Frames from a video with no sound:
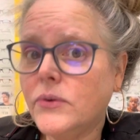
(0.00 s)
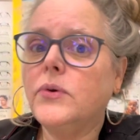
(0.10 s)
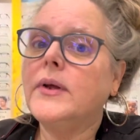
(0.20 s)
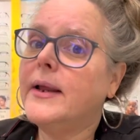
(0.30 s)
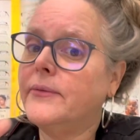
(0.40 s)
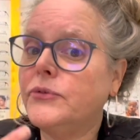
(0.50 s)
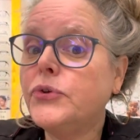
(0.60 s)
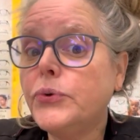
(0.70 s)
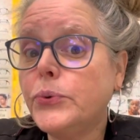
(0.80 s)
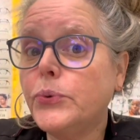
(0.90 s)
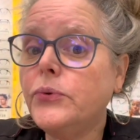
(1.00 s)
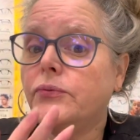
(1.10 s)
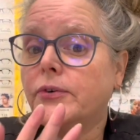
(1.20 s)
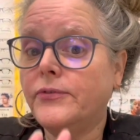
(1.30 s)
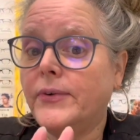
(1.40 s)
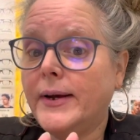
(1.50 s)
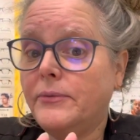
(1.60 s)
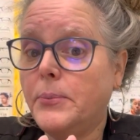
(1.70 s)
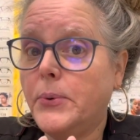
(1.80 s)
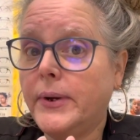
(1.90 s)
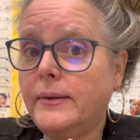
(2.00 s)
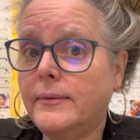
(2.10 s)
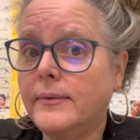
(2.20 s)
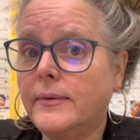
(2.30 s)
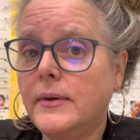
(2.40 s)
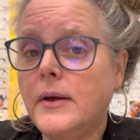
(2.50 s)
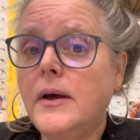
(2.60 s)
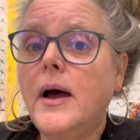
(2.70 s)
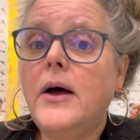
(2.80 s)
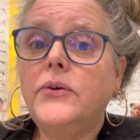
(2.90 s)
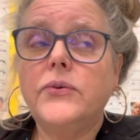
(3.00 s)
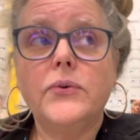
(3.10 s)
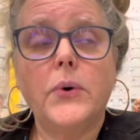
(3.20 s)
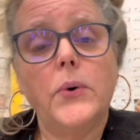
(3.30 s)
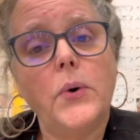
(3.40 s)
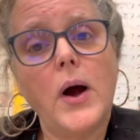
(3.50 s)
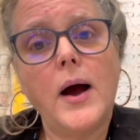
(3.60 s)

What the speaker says: You can have 2 for 5 points. So